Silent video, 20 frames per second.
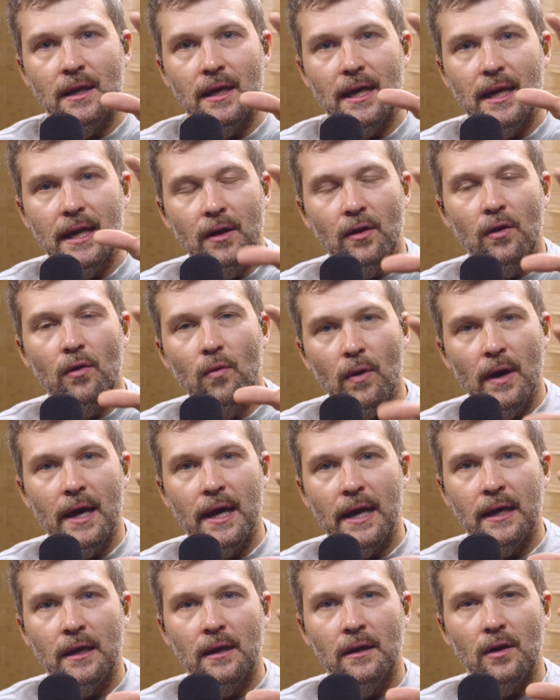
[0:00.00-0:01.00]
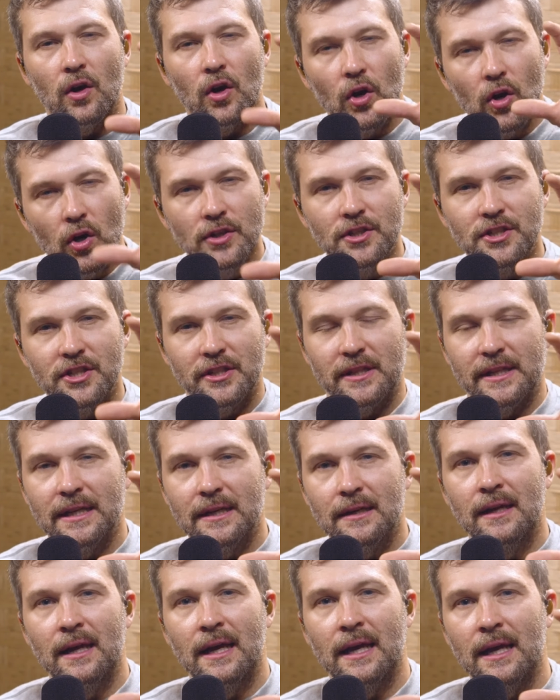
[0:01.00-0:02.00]
in a way urgently
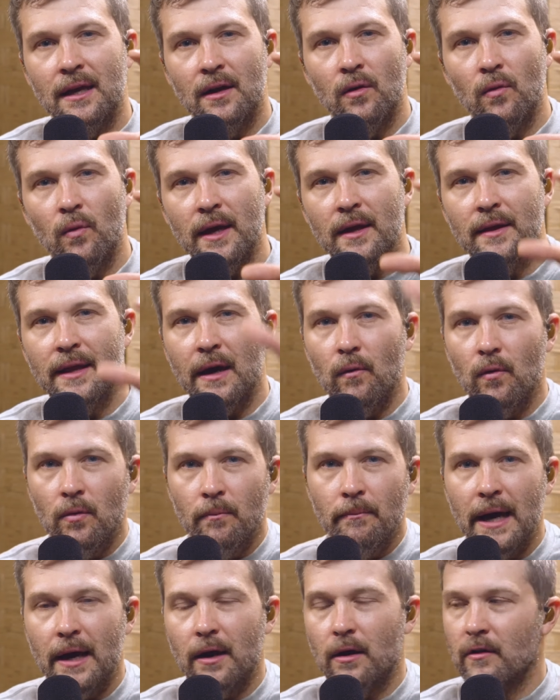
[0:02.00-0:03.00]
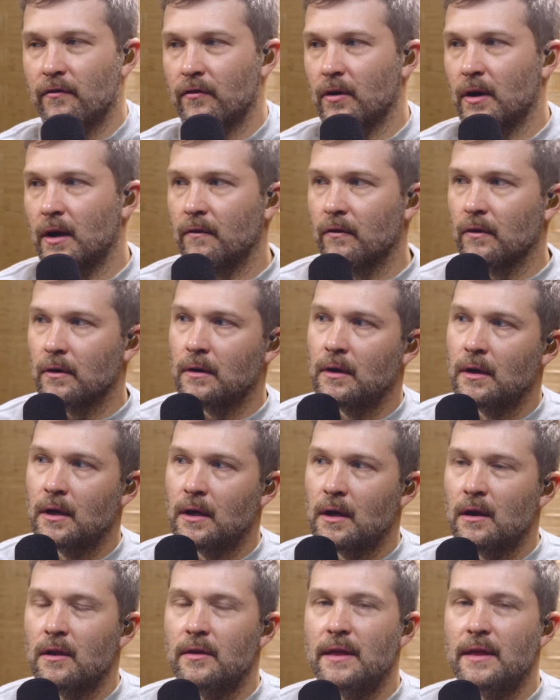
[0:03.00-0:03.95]
today, in a way that will matter forever. Yeah.